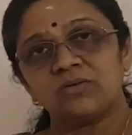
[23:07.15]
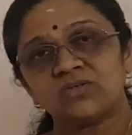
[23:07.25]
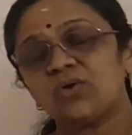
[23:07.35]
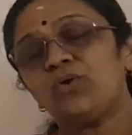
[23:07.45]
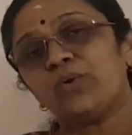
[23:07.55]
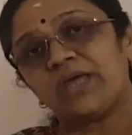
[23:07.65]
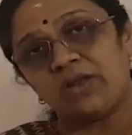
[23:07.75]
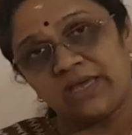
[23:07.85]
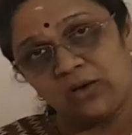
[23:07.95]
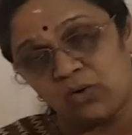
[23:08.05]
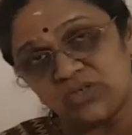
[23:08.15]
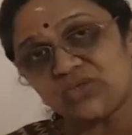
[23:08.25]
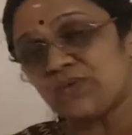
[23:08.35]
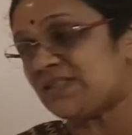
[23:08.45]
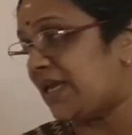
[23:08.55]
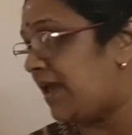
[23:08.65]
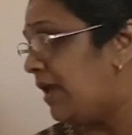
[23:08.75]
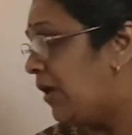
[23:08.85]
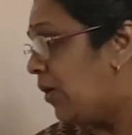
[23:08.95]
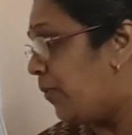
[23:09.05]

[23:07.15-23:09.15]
So you can also say,